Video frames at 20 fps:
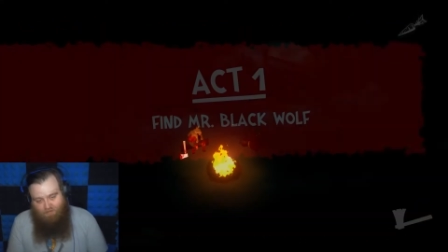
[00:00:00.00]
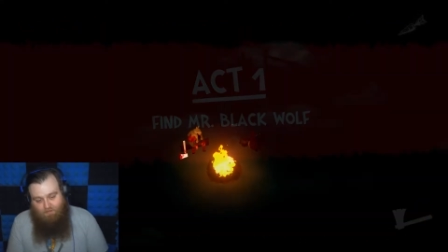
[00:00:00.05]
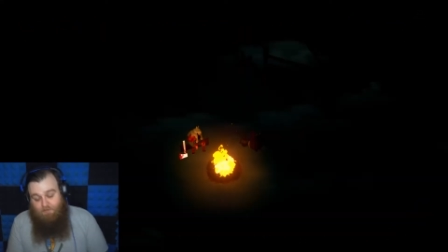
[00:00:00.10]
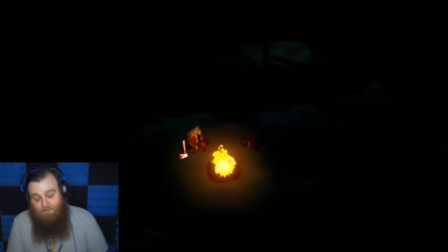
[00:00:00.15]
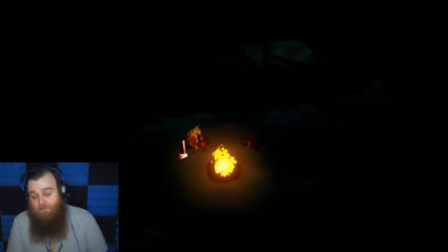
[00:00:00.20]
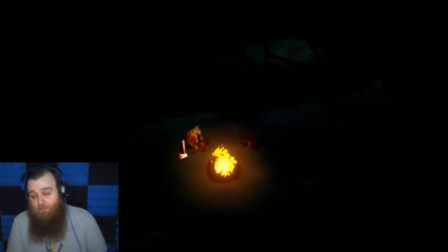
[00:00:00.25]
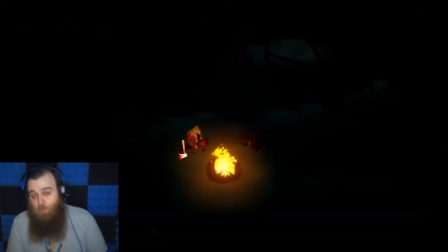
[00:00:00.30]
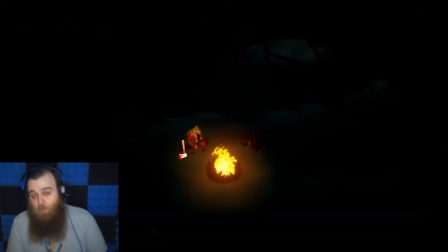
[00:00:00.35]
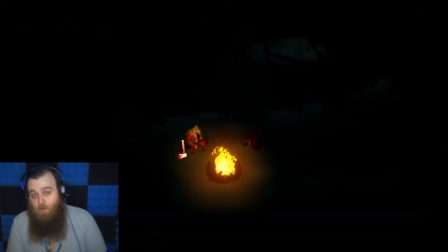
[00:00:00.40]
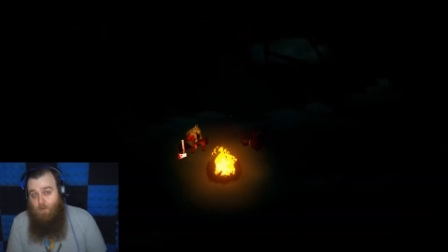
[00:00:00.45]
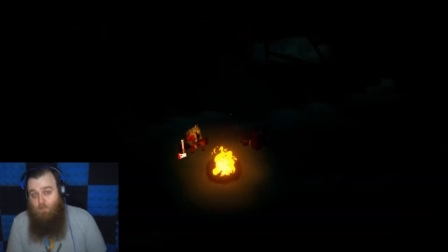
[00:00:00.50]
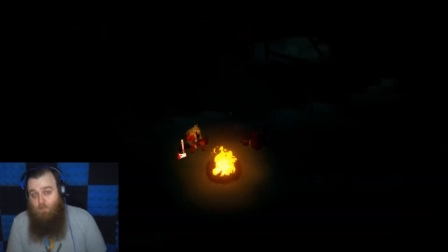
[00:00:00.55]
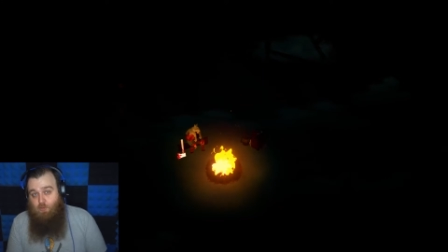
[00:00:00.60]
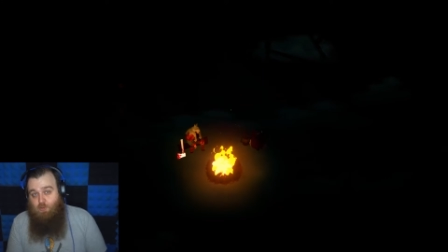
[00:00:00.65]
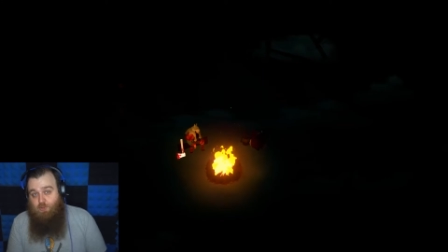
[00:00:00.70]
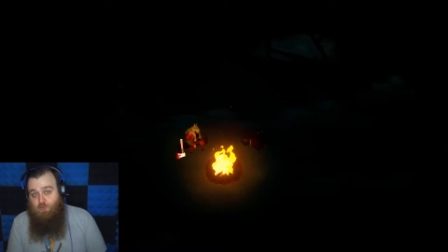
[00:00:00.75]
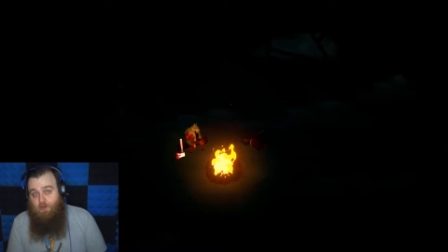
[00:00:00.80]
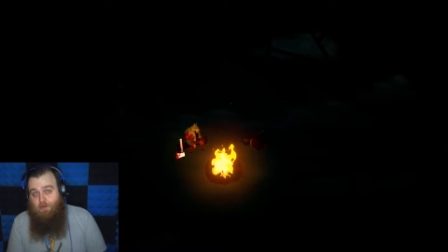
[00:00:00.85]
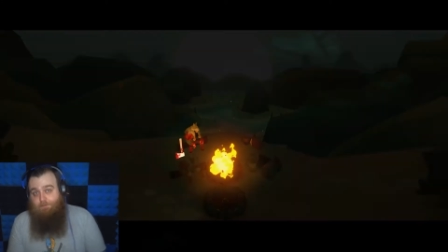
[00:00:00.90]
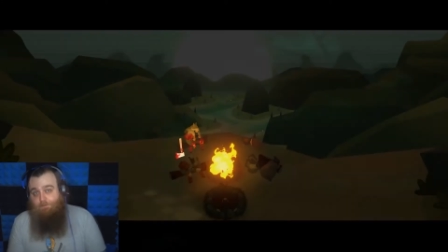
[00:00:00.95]
Give it one more
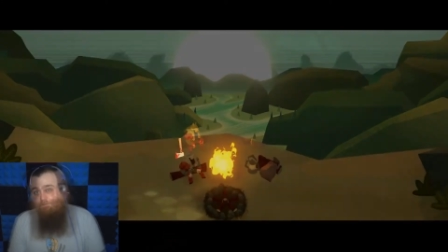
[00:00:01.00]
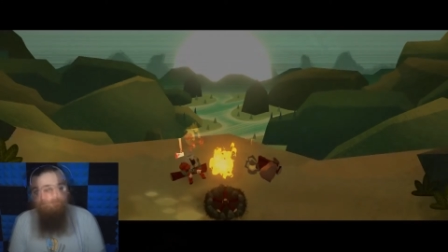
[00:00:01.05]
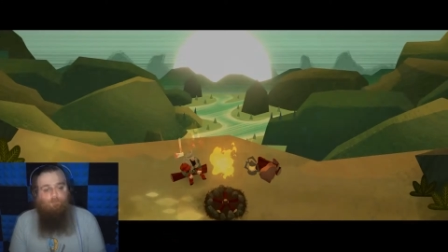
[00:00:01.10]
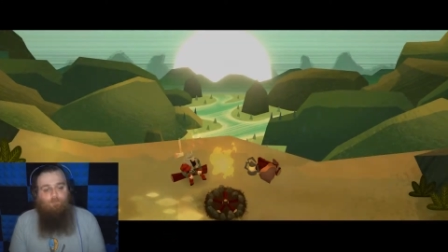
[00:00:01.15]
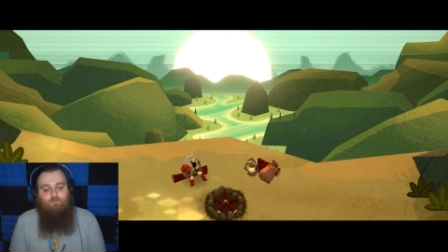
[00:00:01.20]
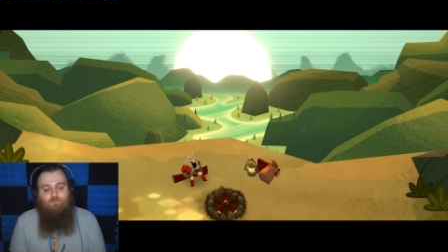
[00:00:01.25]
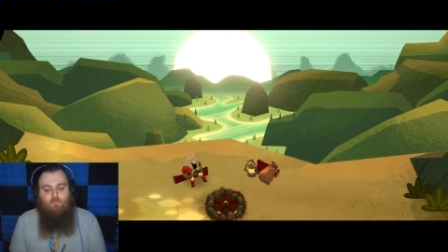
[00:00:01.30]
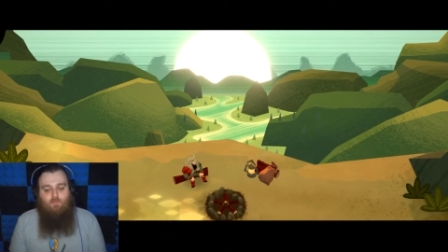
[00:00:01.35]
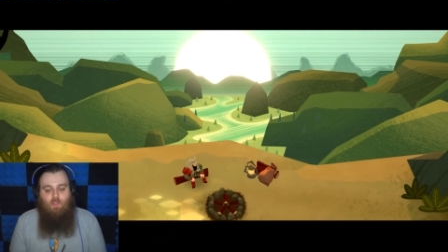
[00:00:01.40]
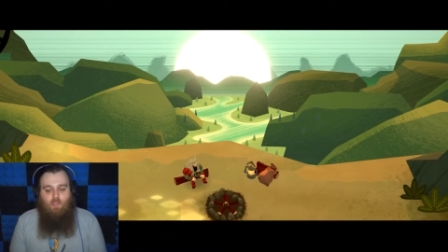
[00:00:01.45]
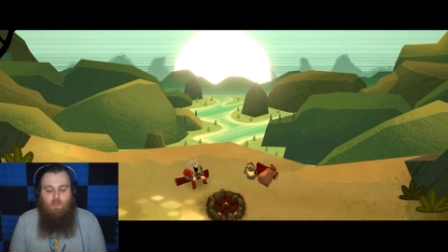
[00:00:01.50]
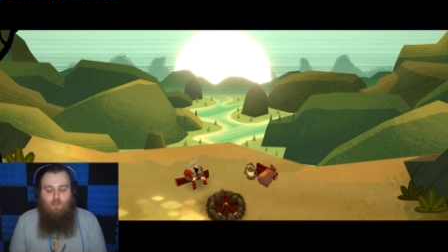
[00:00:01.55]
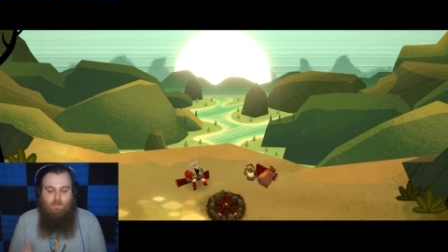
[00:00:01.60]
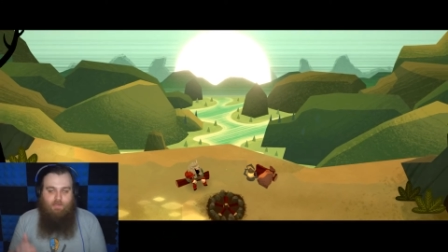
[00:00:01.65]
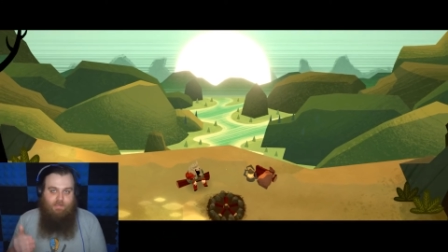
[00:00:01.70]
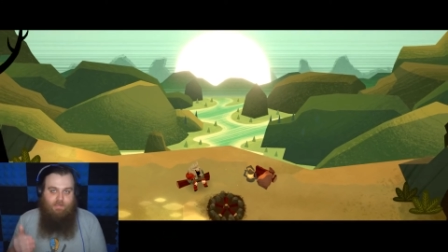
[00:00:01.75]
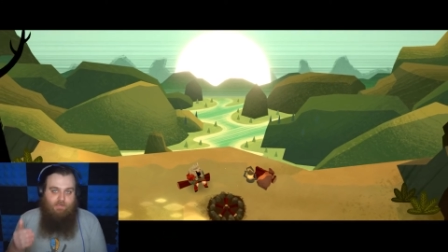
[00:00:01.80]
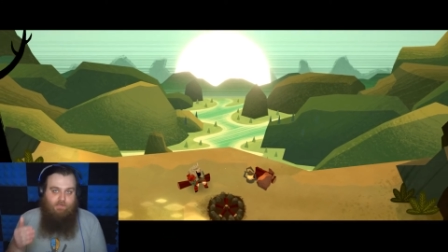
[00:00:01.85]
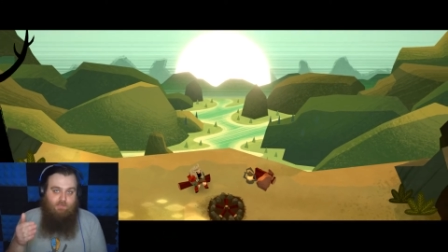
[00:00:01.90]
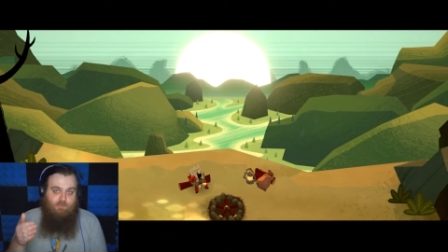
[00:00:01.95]
try. I
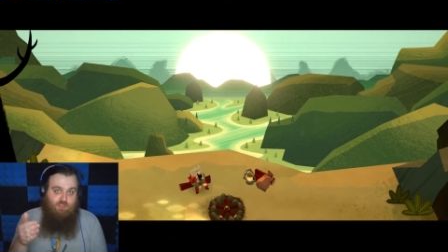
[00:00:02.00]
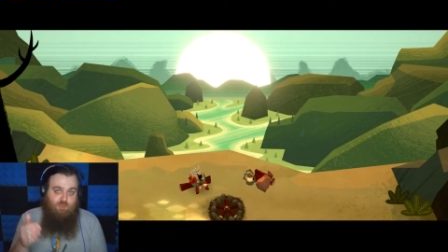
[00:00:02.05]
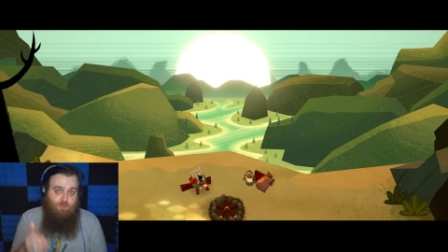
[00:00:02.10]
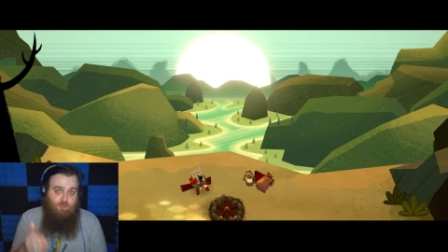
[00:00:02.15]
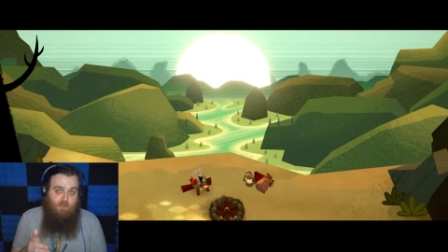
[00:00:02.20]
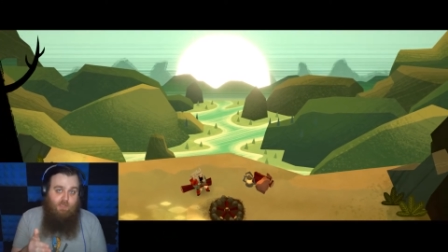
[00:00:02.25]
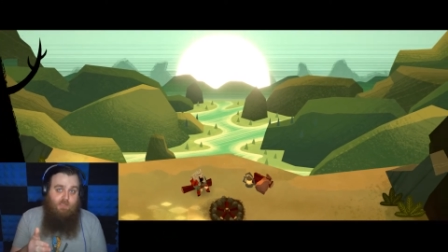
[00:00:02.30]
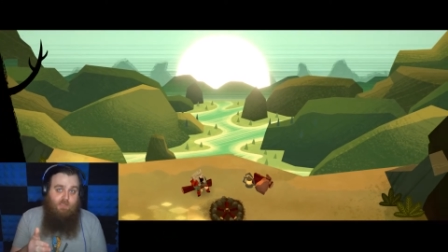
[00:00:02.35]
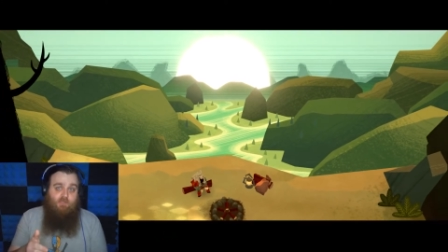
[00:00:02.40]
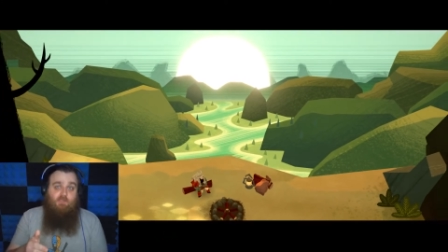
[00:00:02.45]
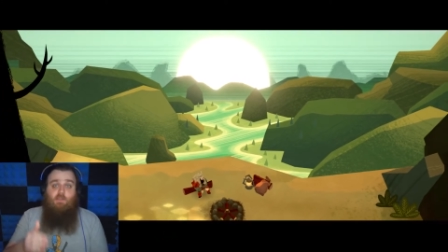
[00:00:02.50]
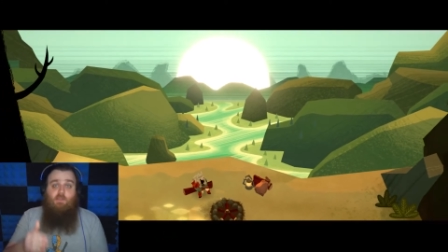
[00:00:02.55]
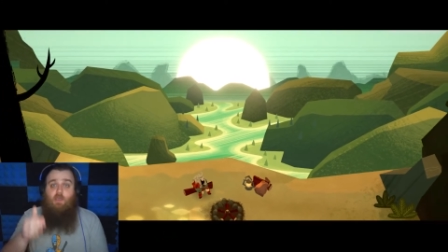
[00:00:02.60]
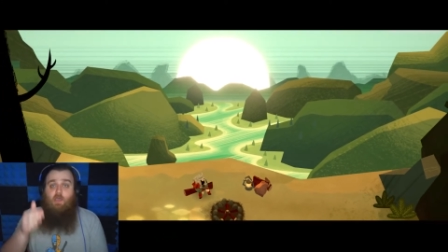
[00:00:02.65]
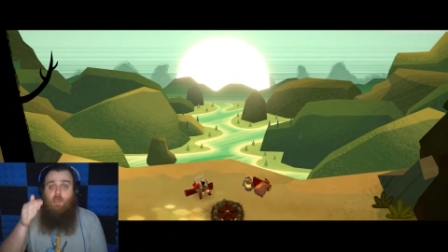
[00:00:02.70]
need speed.